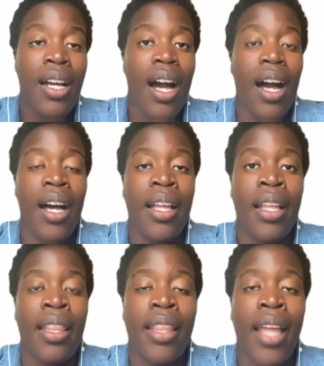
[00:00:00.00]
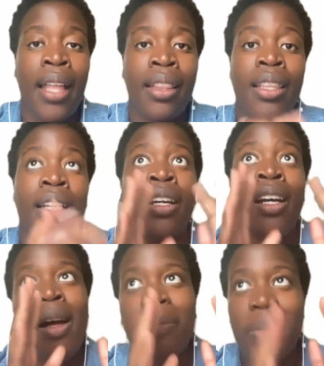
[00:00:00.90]
that the
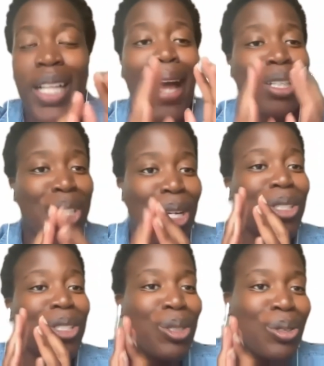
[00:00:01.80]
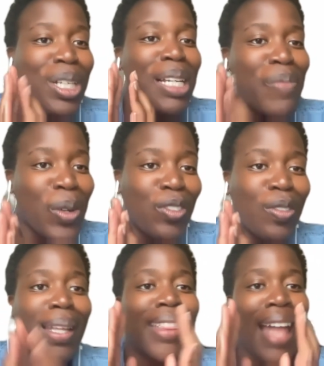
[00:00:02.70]
Black Church Green Movement,